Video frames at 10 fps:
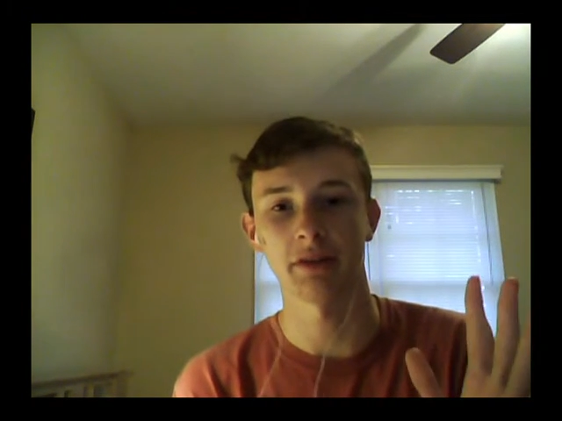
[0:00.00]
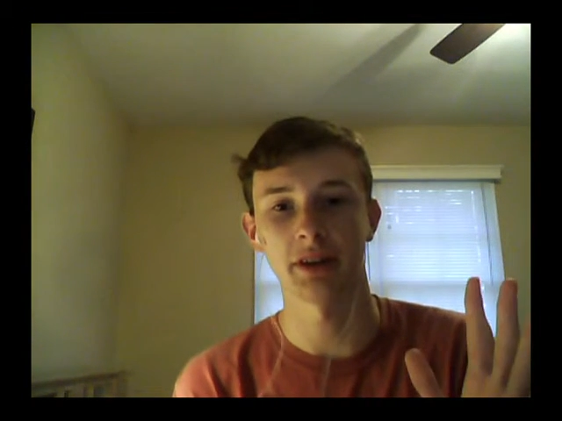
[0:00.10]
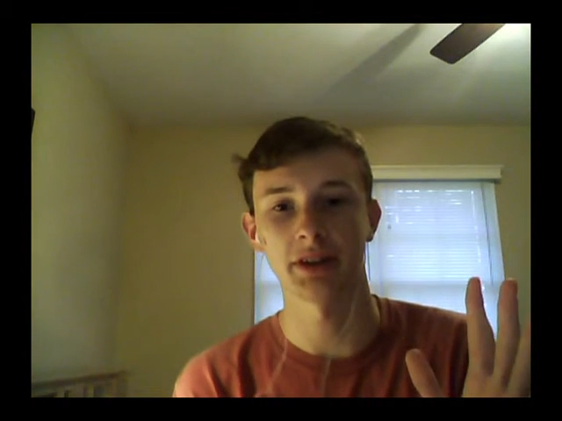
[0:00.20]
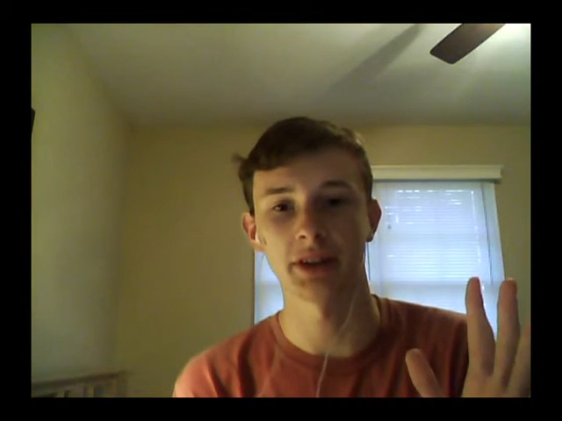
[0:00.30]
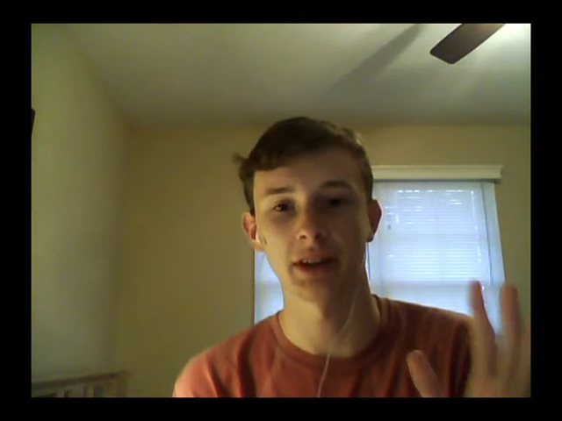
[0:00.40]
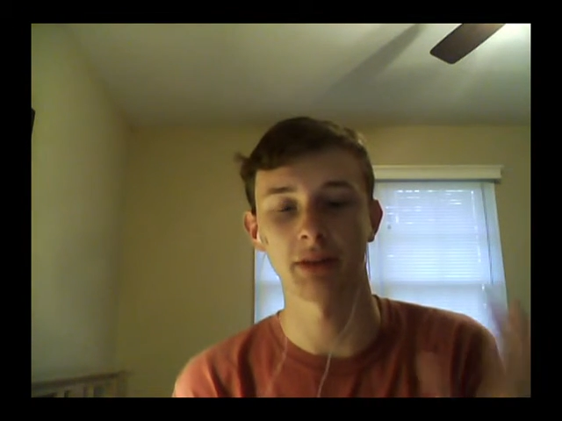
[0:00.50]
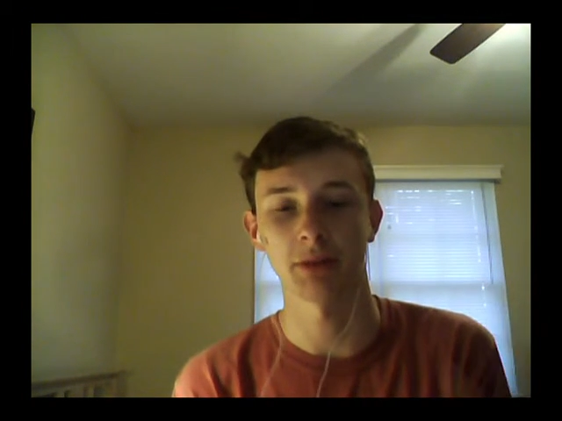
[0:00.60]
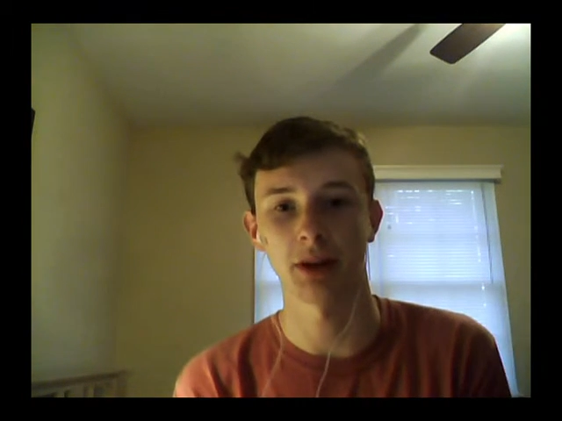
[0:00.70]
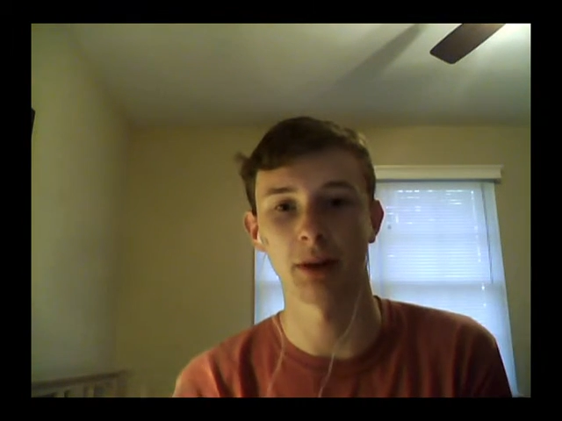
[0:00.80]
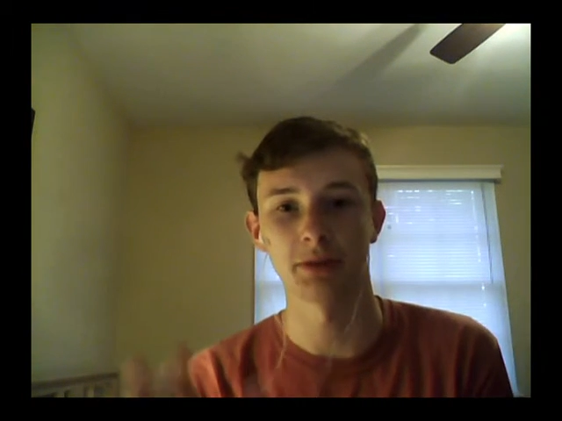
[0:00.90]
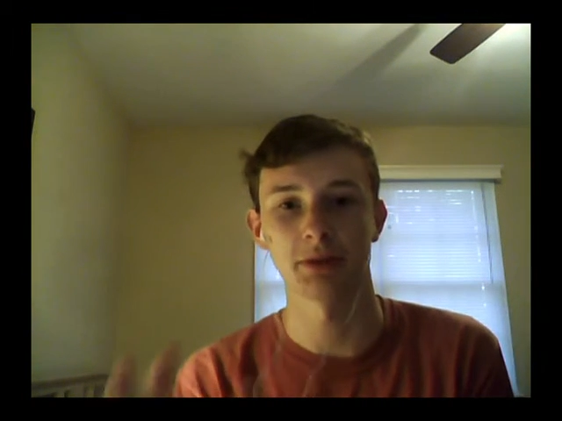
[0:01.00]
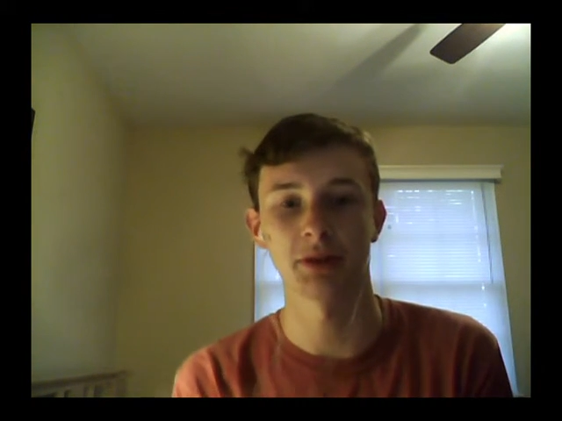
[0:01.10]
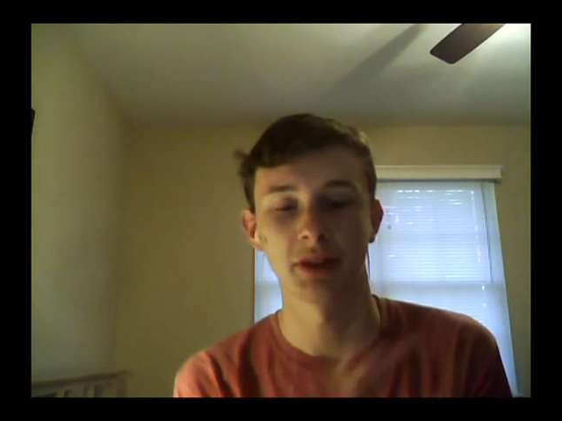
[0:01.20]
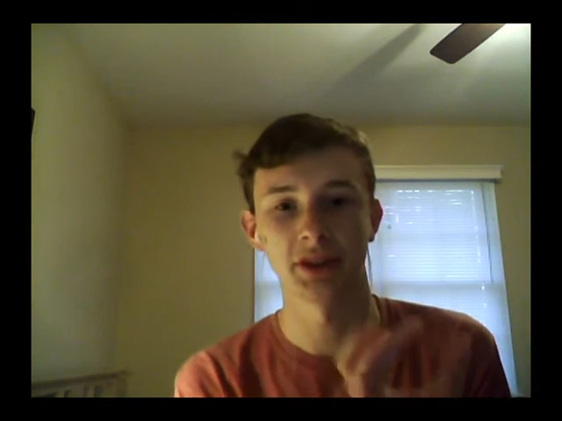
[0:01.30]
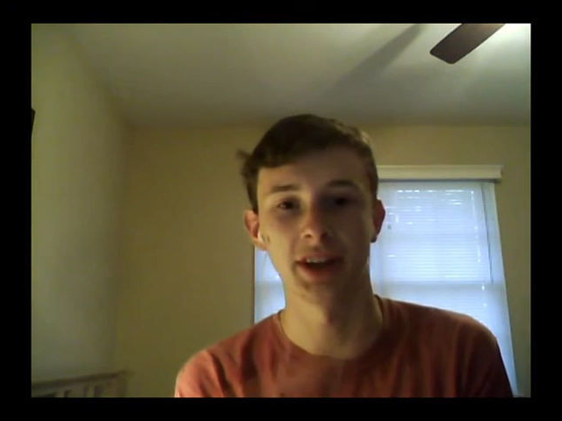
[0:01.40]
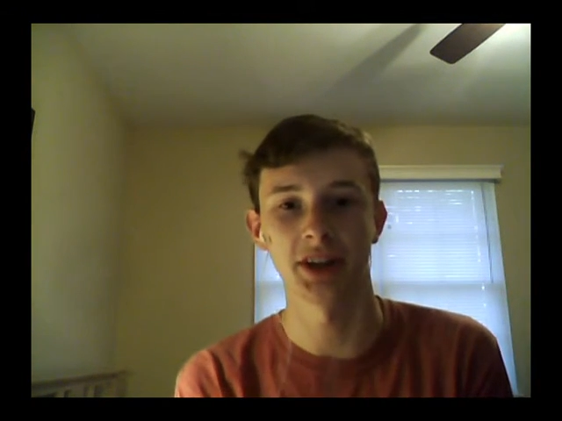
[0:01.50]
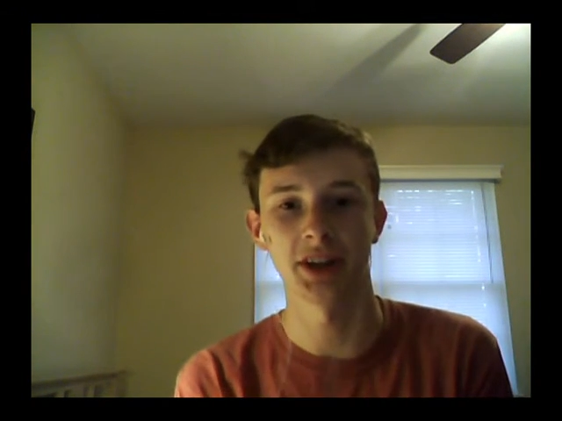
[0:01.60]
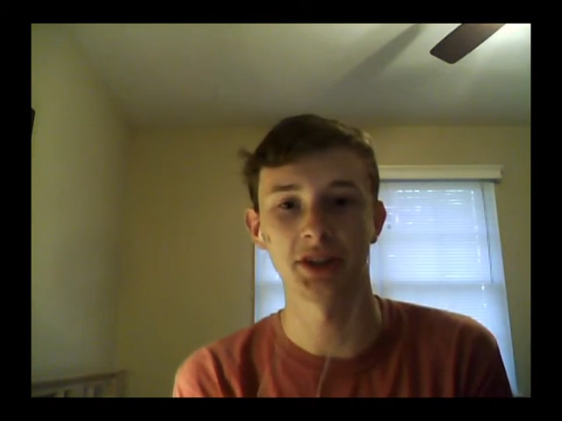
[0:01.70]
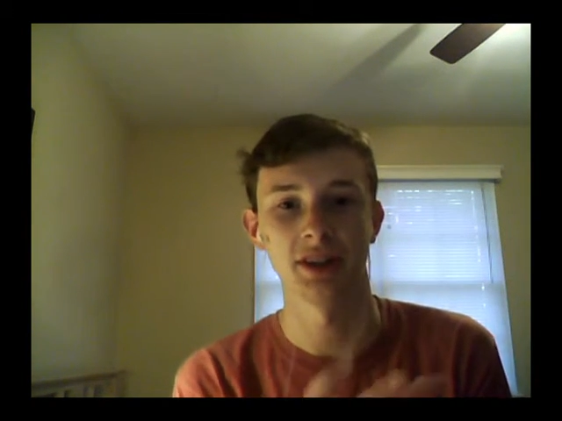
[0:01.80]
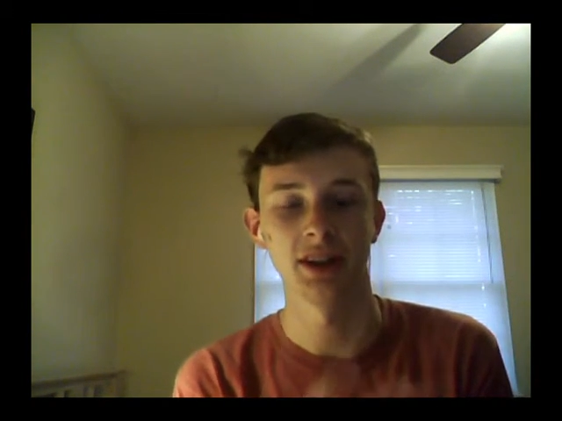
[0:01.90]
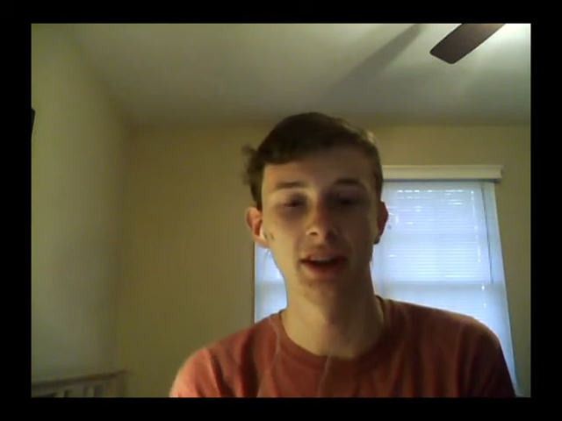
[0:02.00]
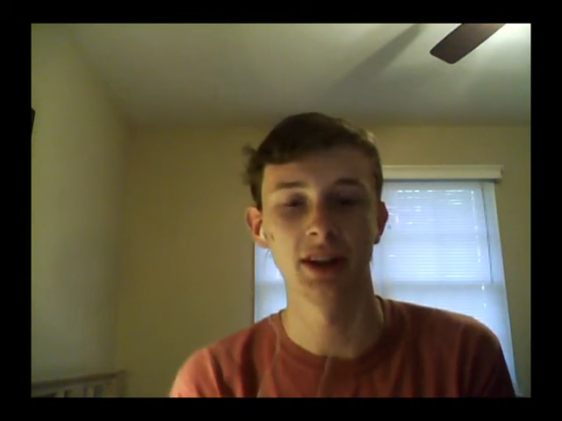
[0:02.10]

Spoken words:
and it's like becomes the pronunciation,